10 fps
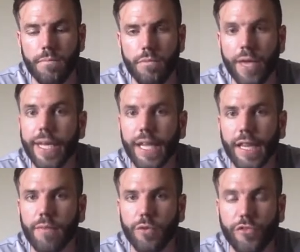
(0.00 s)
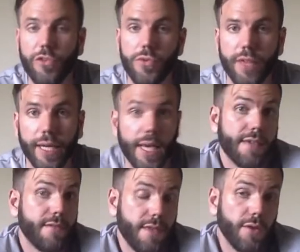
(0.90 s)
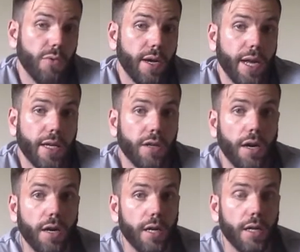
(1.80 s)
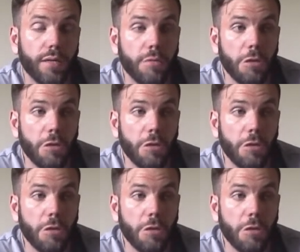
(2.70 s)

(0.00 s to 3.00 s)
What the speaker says: They need a little more juice, I guess, than what a car